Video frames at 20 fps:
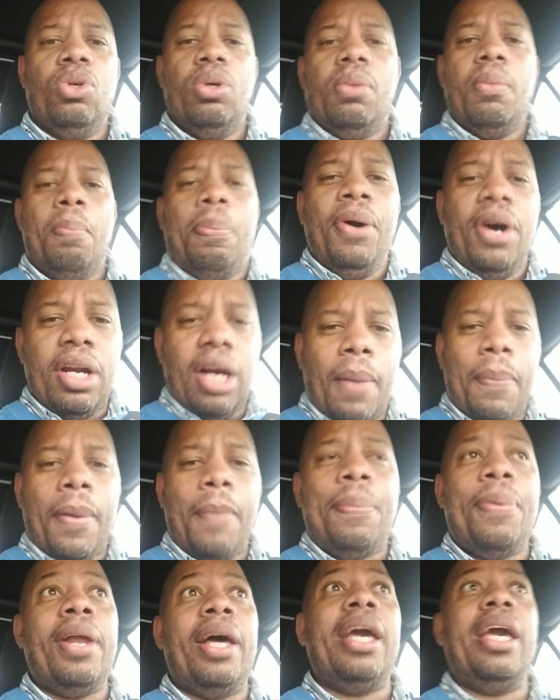Put up a
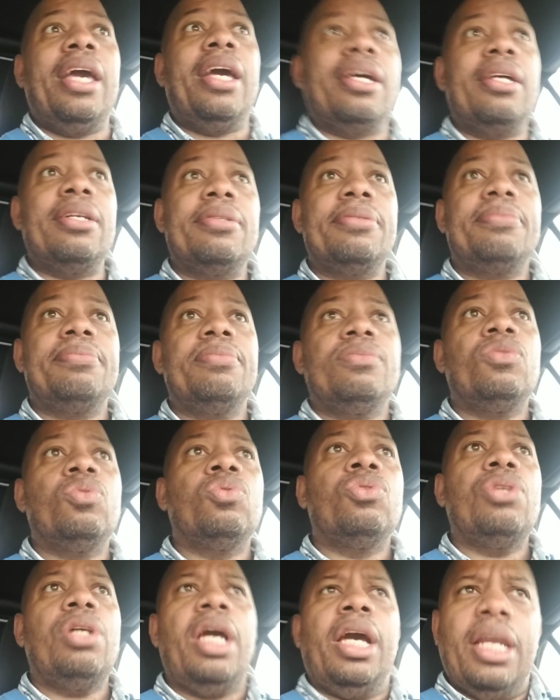plan.
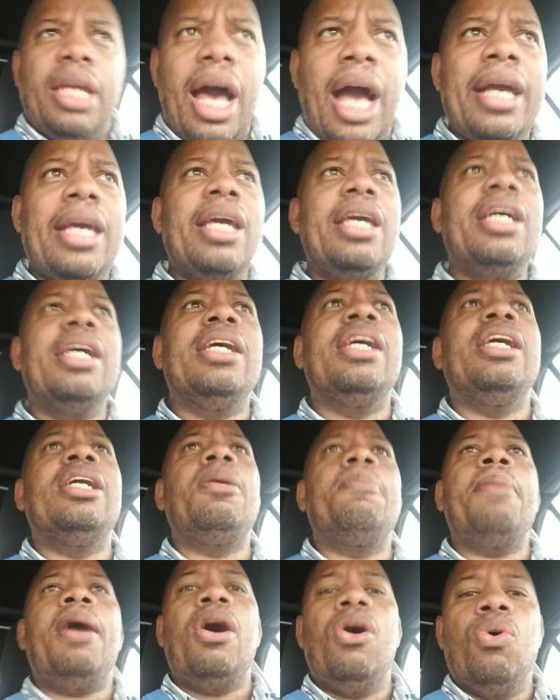And I'll give you 100
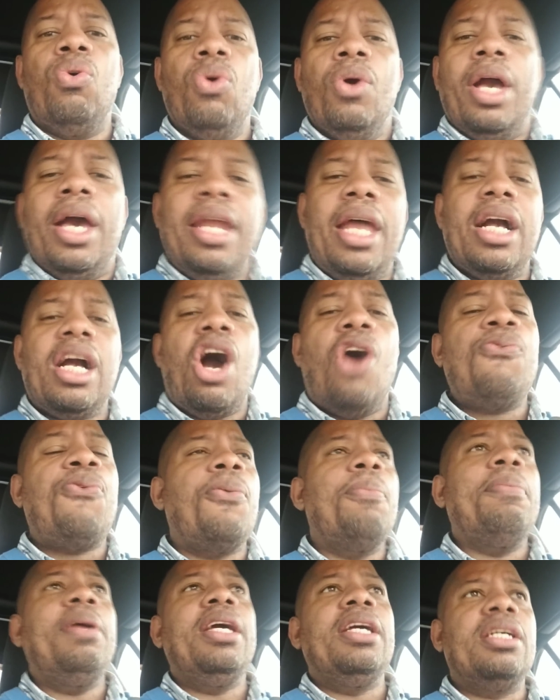more. And that go for
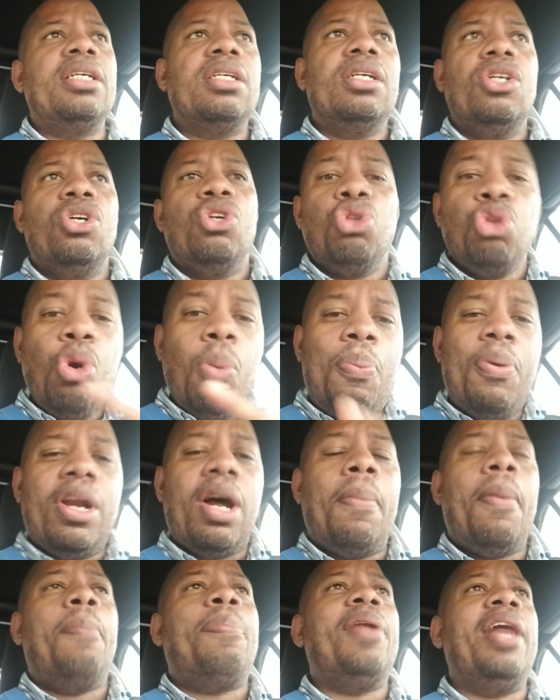me. You put
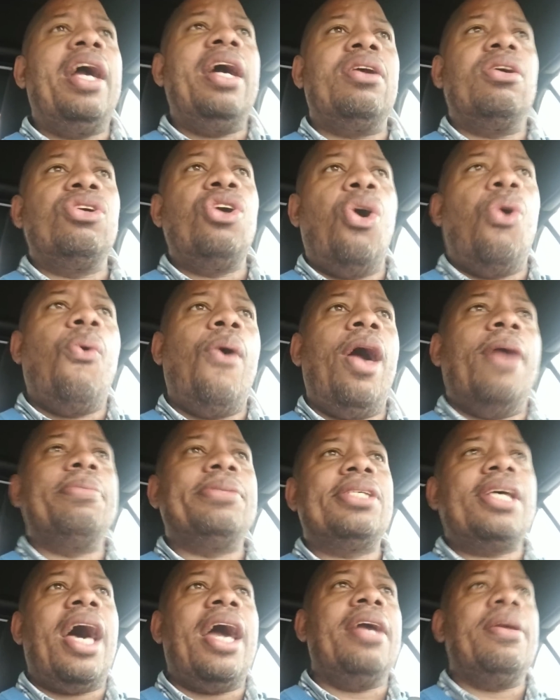up a plan on your
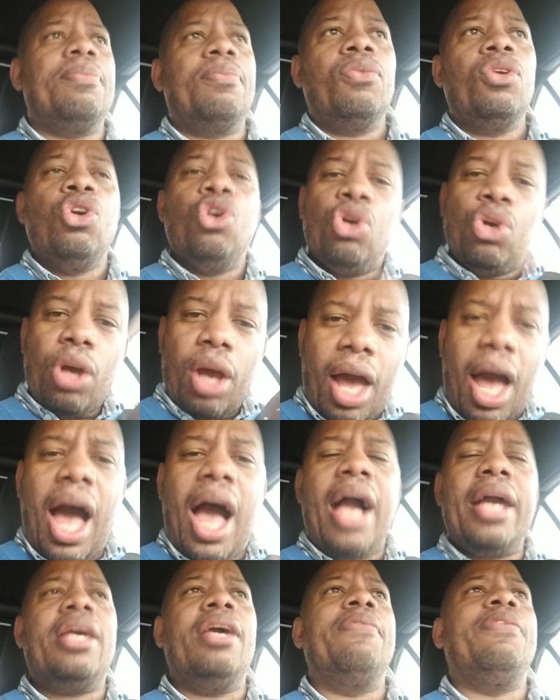website,
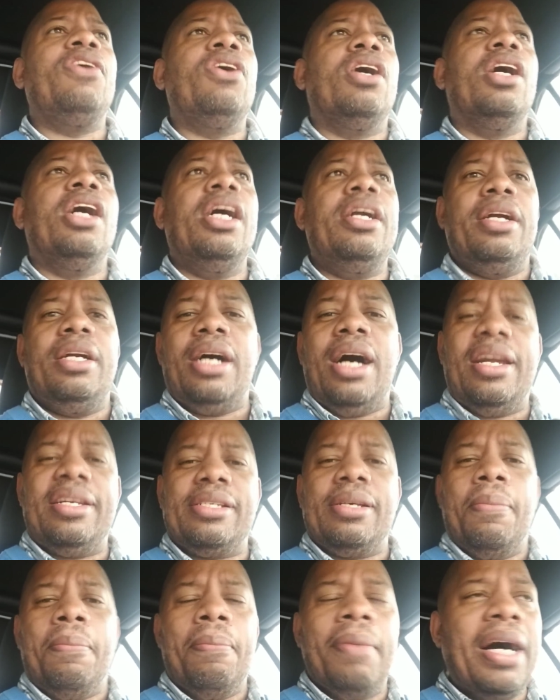I give you
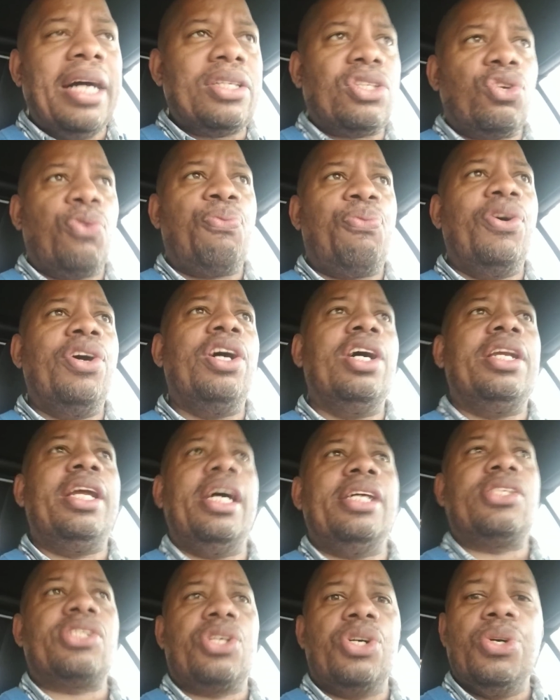$100 a month to fund
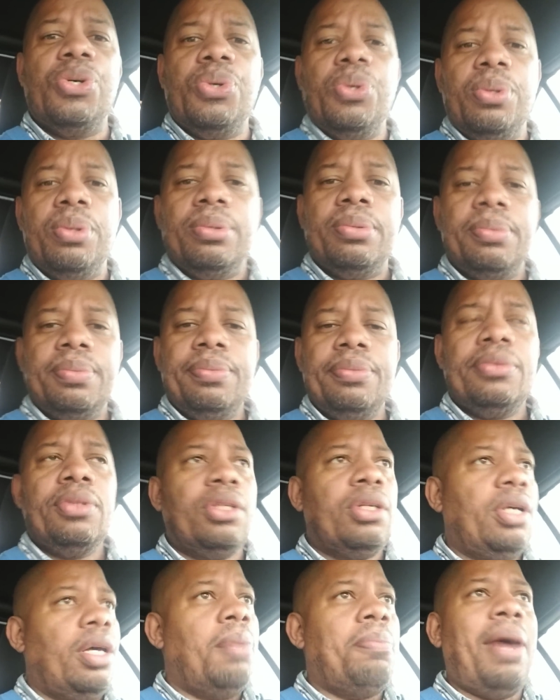that school.
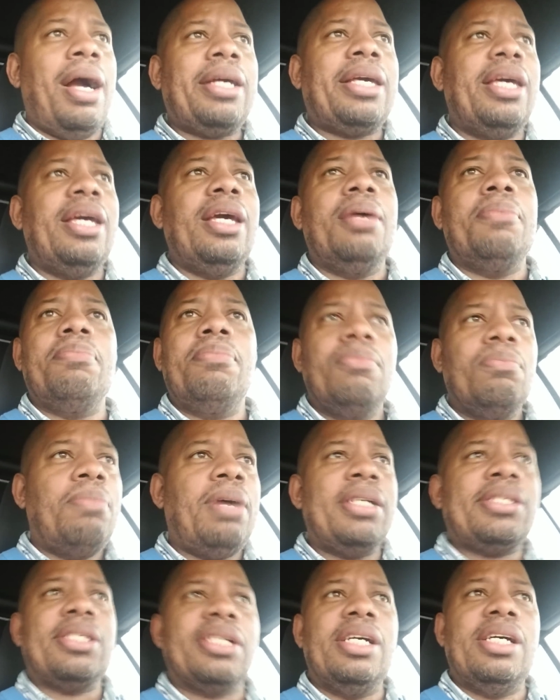And my
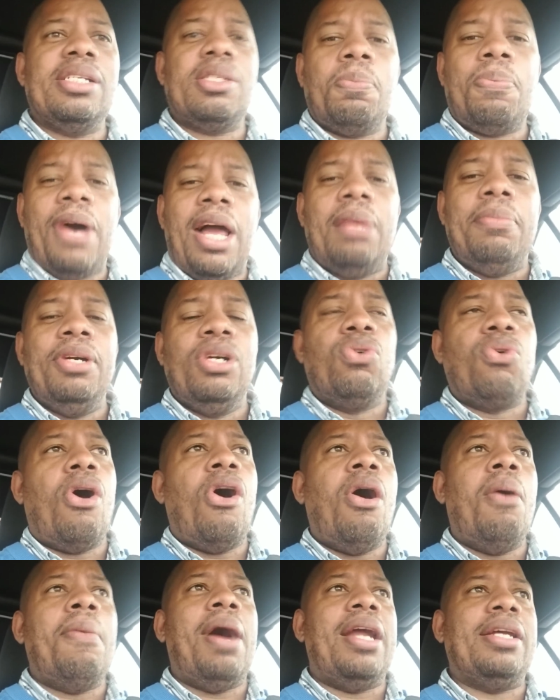sons will probably be
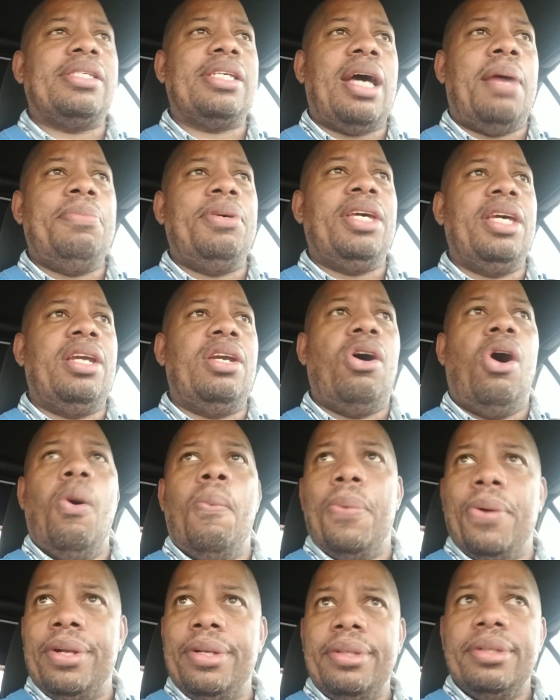grown by the time you get it
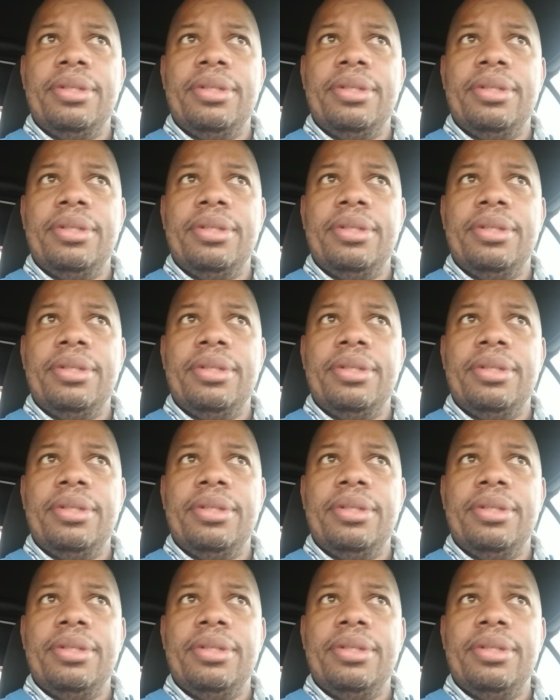open.